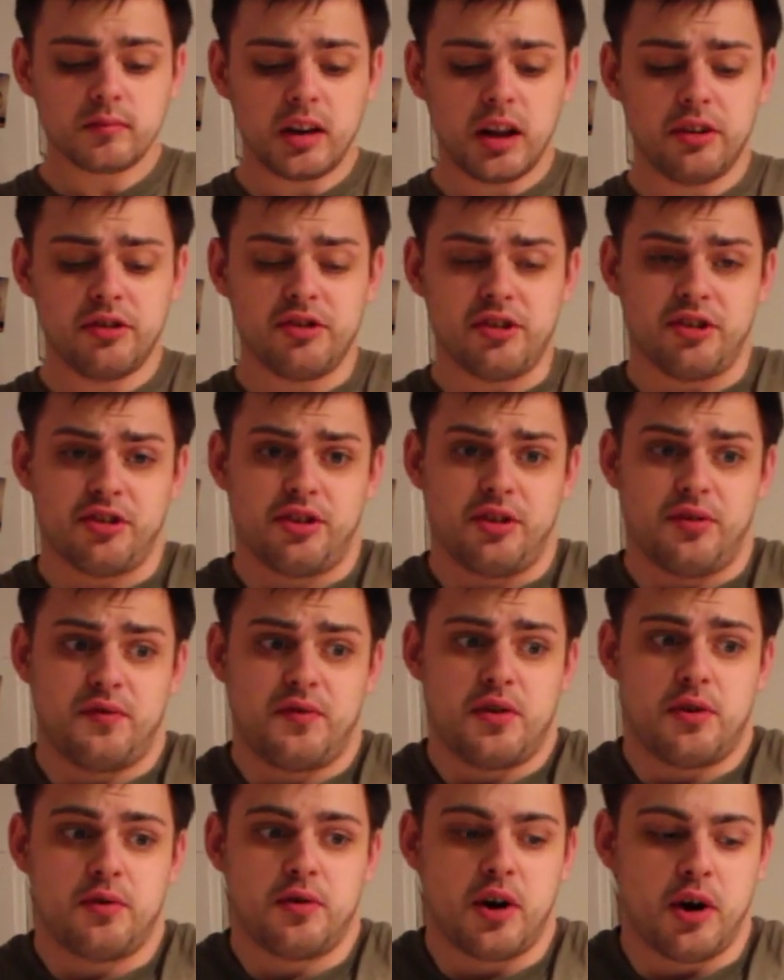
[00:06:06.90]
just a
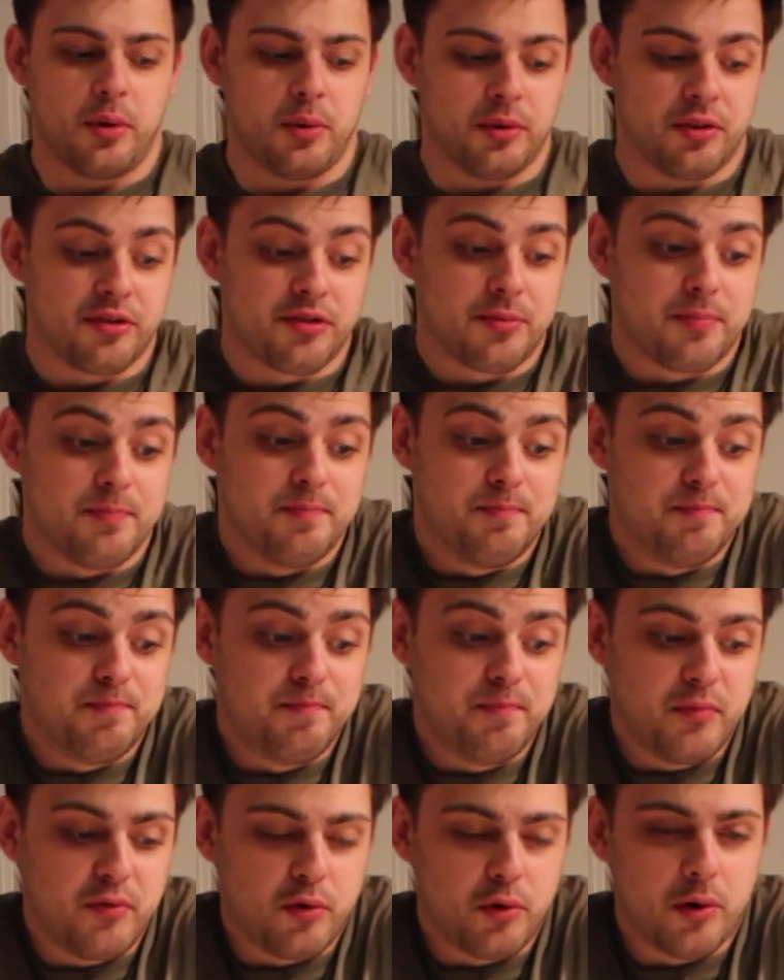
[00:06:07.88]
few notes
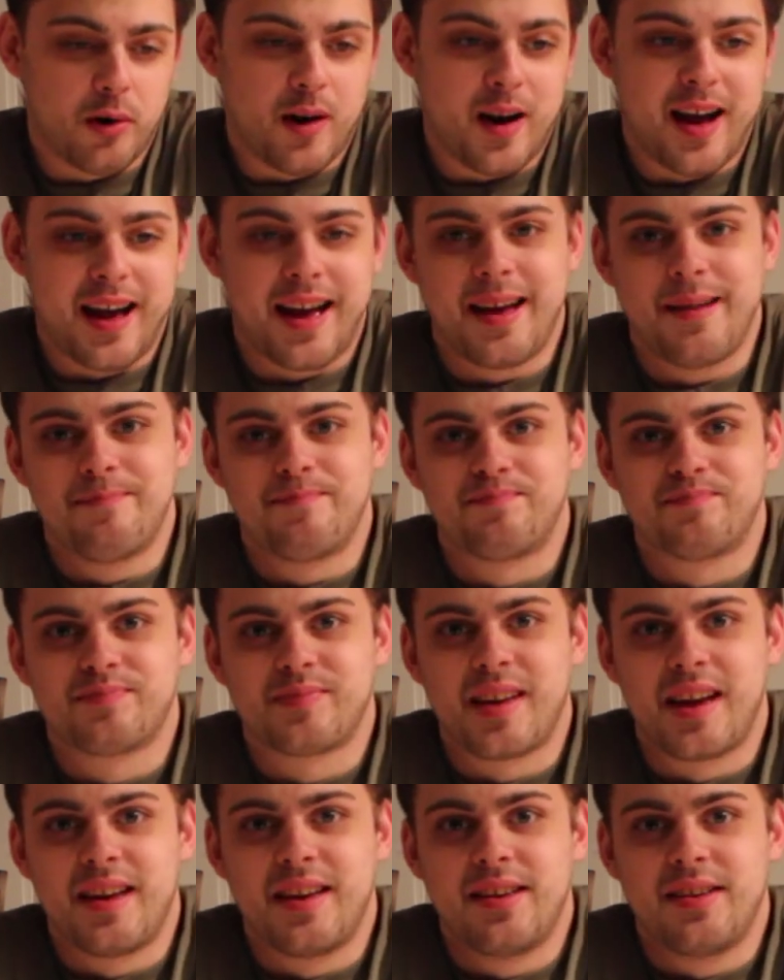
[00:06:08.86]
before I
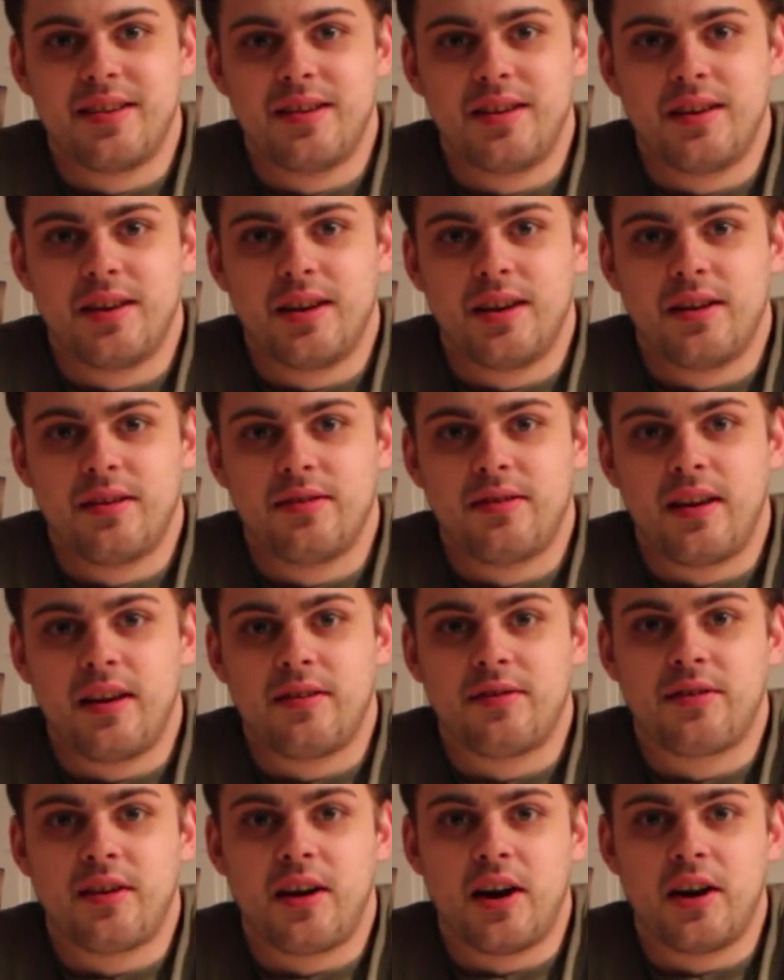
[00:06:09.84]
say
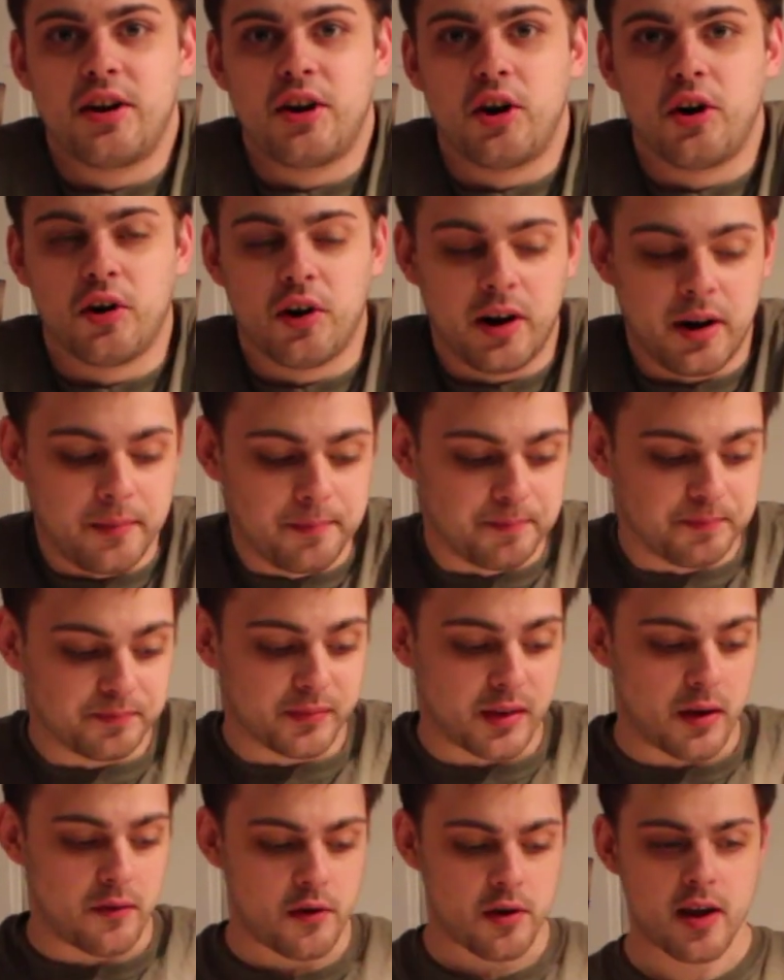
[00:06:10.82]
sayonara.
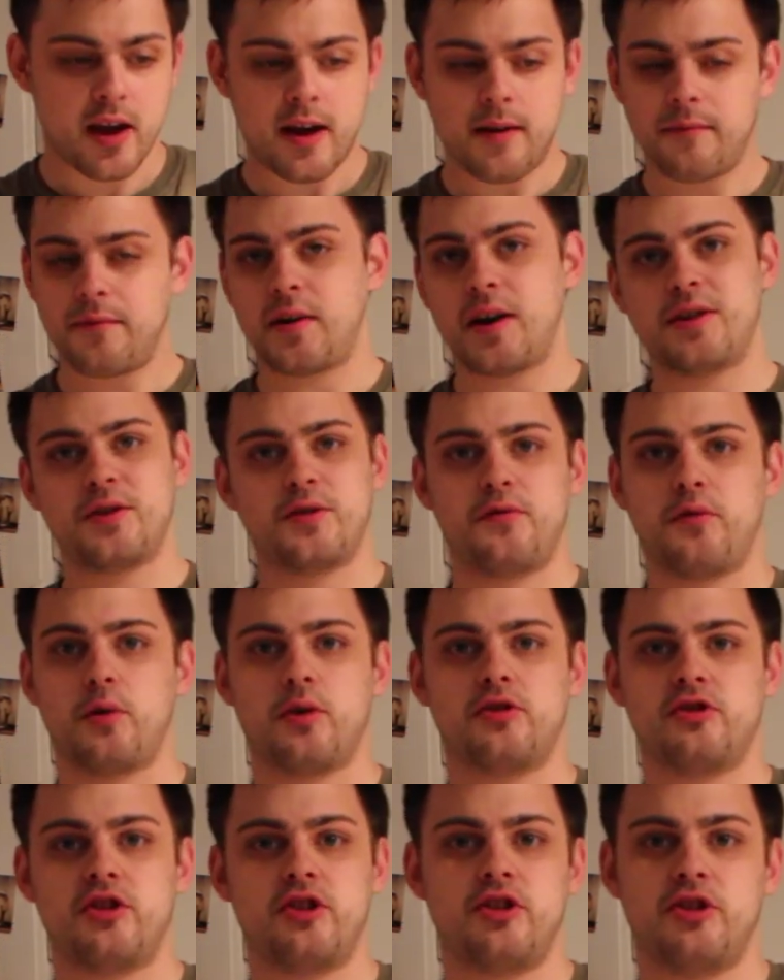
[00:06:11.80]
If you can't find a
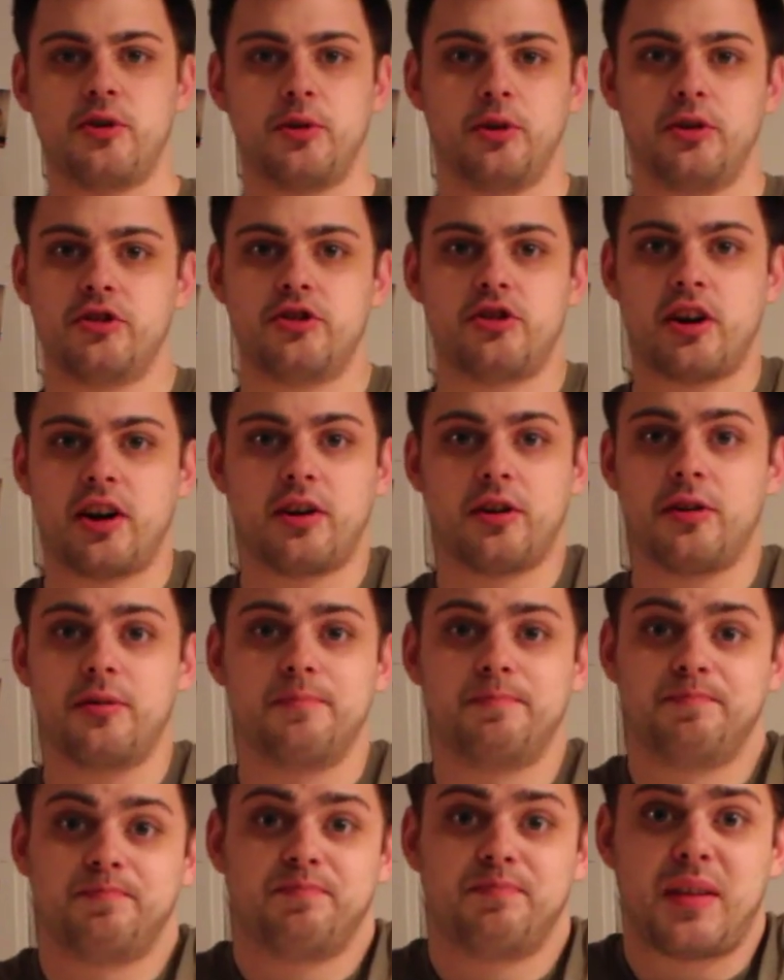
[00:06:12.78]
14-year-old
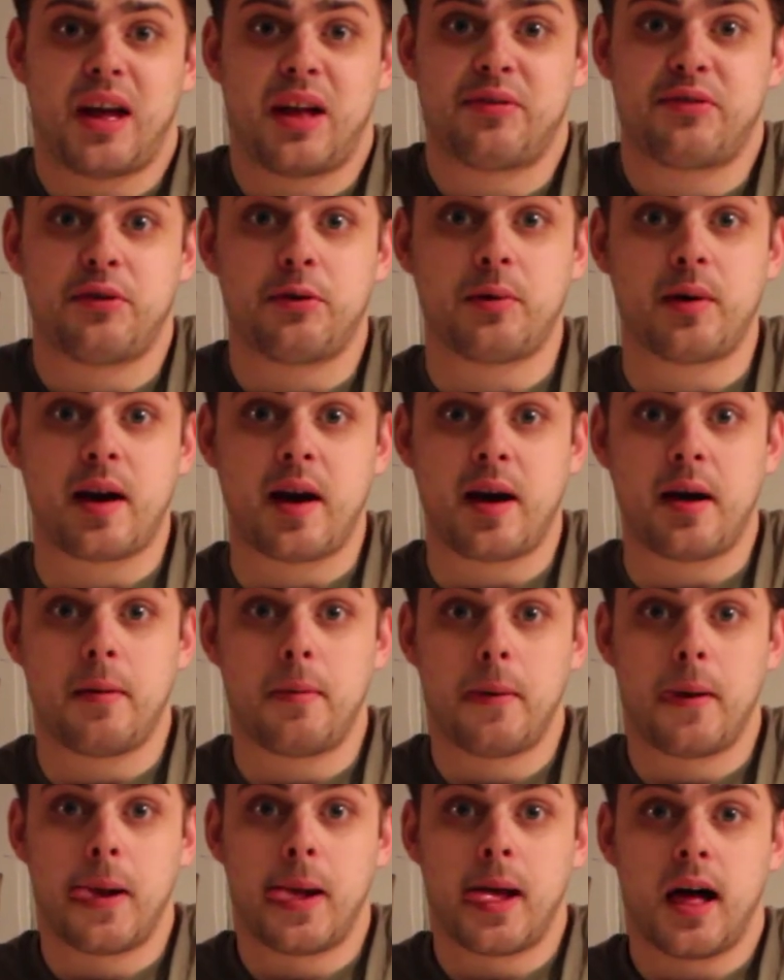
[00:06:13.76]
cheddar, that's
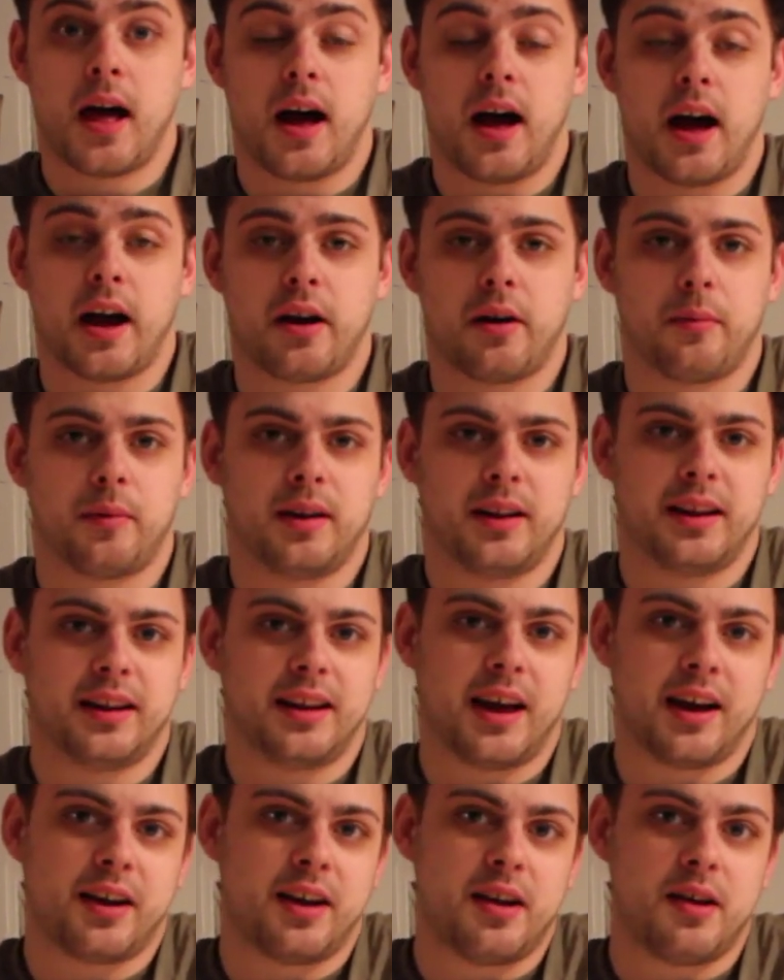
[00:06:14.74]
okay. I got really
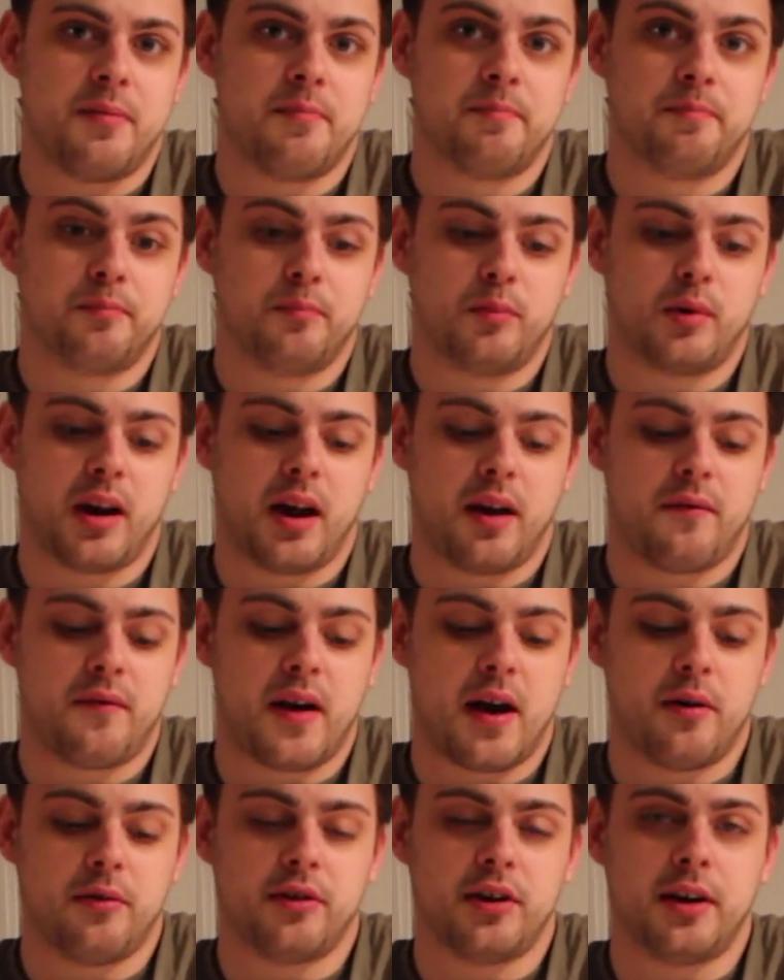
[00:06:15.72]
lucky when I
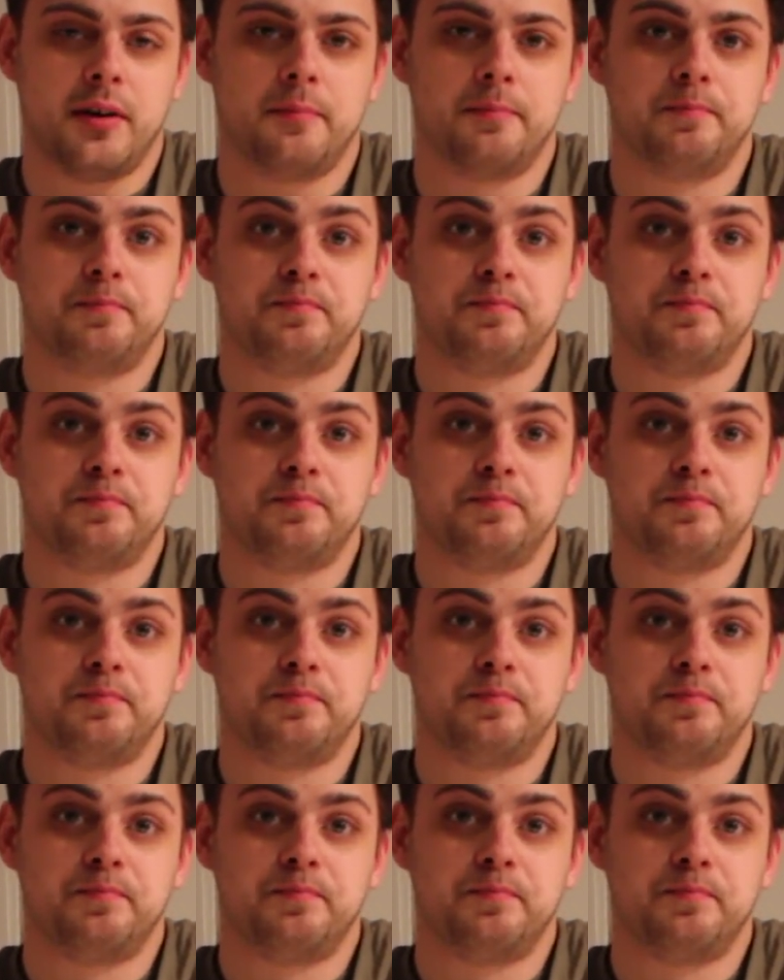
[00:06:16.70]
found it.